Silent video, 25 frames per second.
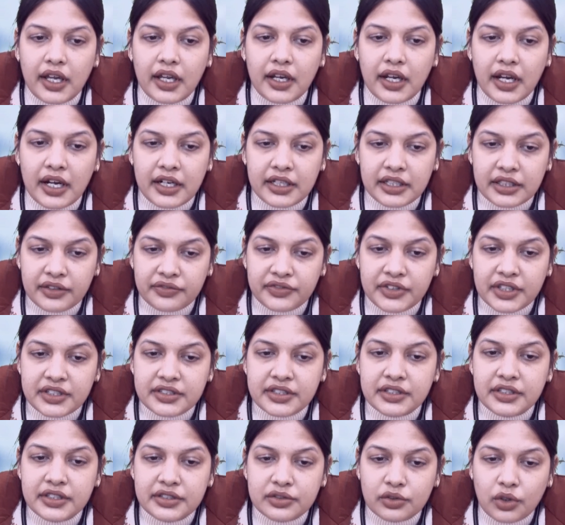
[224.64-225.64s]
and if
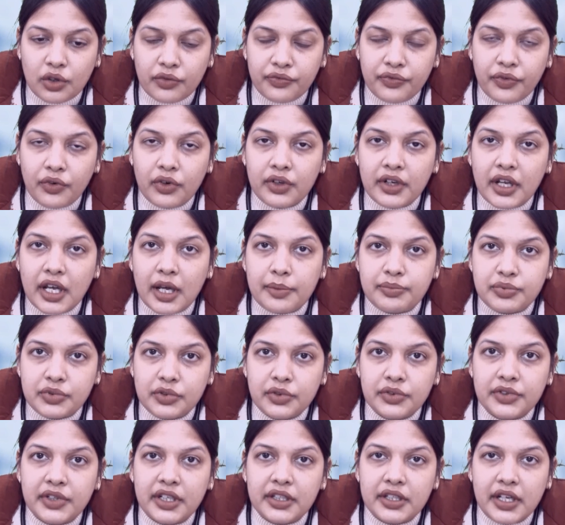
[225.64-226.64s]
there is a risk for
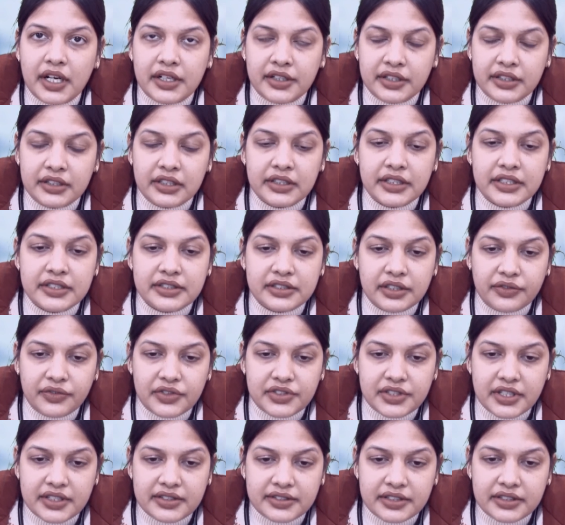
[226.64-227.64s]
absolute adrenal
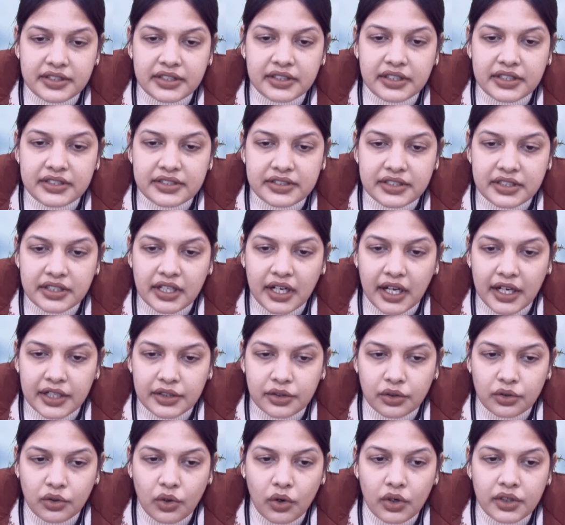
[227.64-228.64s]
insufficiency, then consider
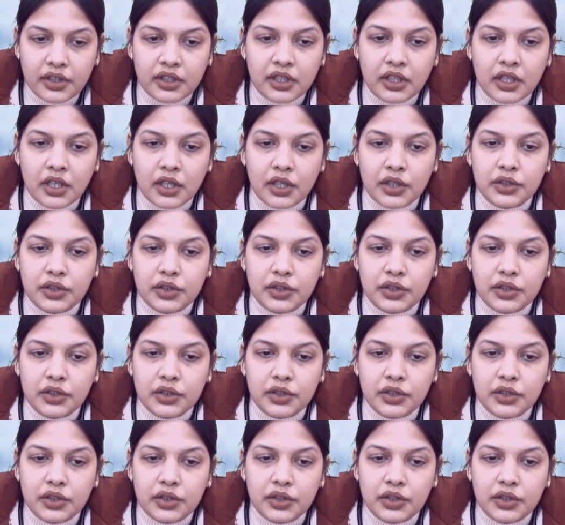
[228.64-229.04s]
hydrocot.